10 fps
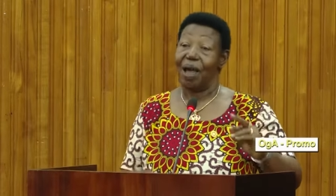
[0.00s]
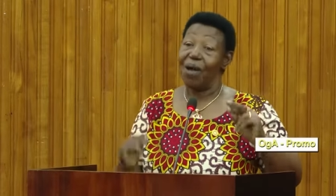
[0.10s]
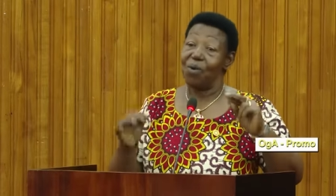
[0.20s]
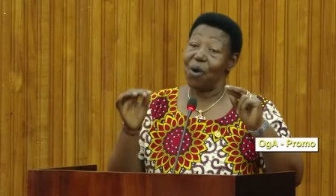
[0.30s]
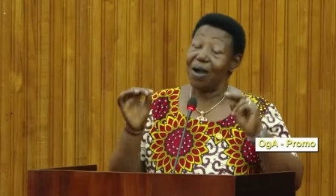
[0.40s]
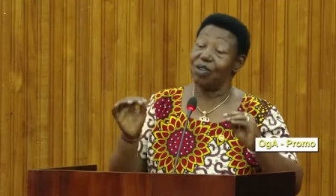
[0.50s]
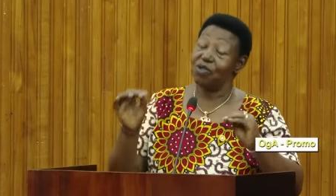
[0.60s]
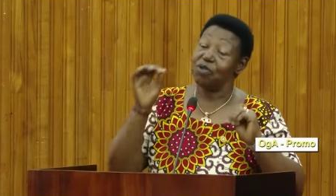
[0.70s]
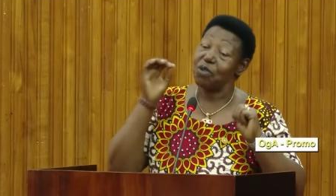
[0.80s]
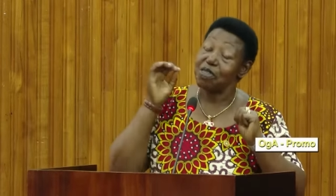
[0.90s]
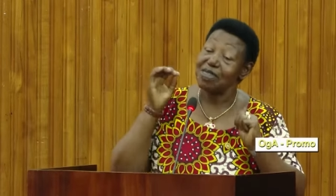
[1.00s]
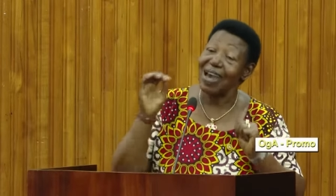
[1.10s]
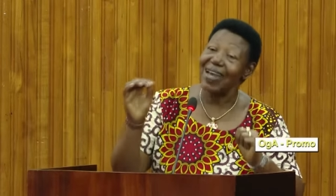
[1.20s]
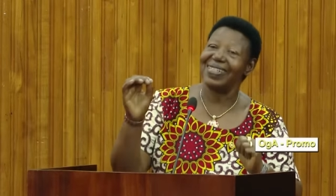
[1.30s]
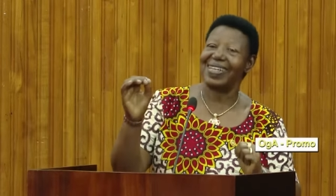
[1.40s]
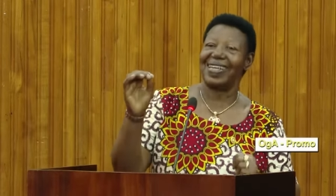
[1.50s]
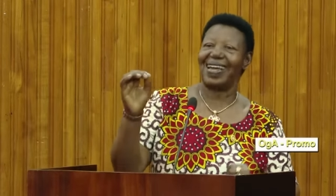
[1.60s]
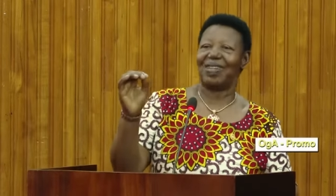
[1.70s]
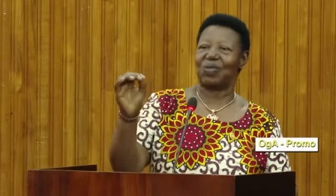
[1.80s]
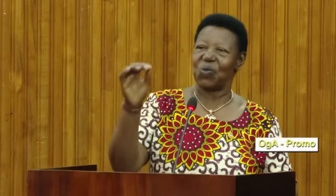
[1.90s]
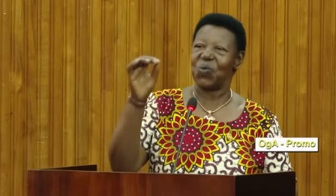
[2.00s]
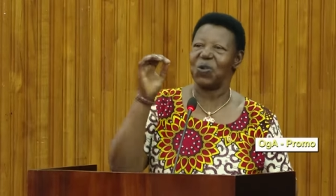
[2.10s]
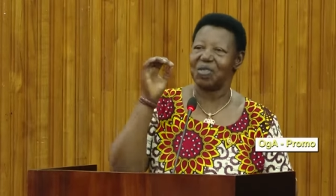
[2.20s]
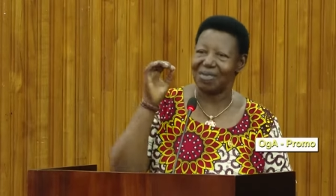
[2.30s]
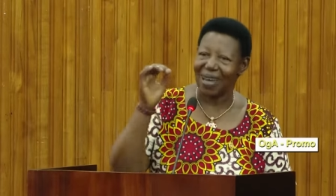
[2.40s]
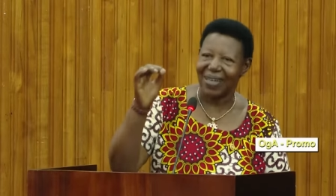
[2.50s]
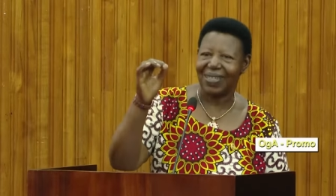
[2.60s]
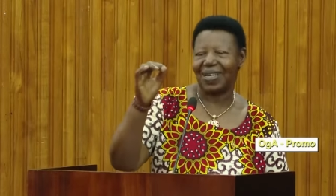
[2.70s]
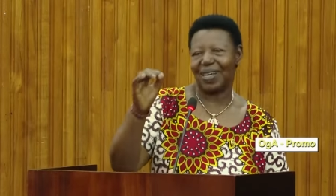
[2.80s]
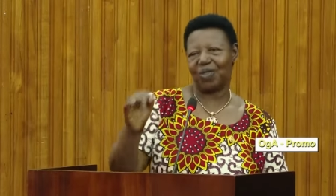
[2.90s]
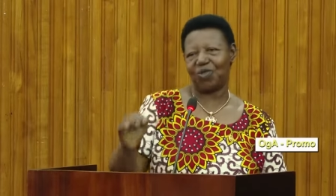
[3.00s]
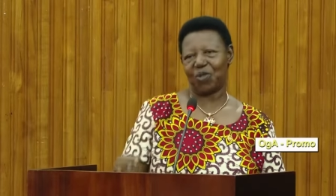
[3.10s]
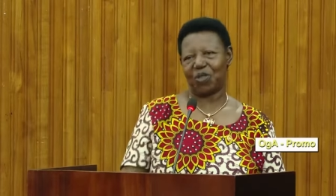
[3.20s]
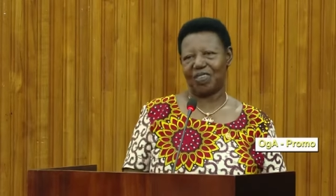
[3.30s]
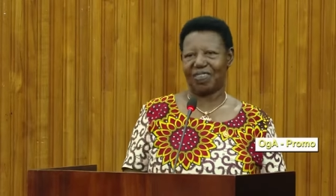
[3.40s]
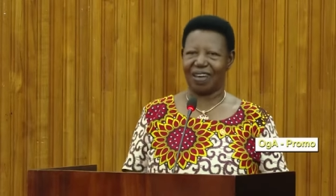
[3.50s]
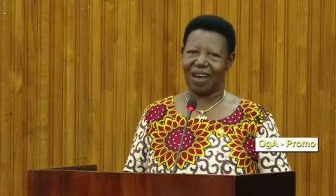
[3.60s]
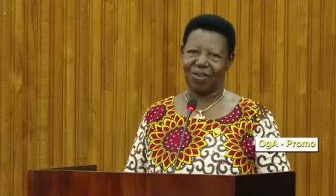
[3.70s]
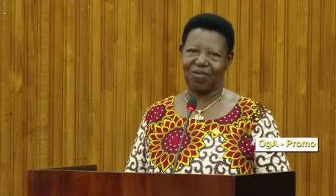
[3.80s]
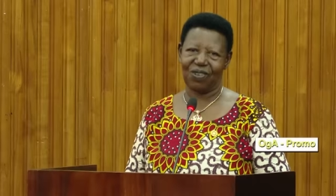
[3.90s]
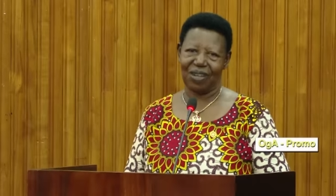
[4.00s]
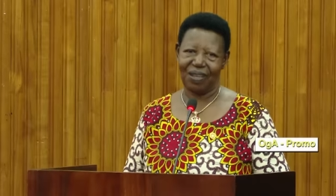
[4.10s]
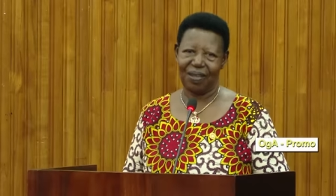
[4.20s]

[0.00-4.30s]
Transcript: I worked for 30 years, good 30 years for this country.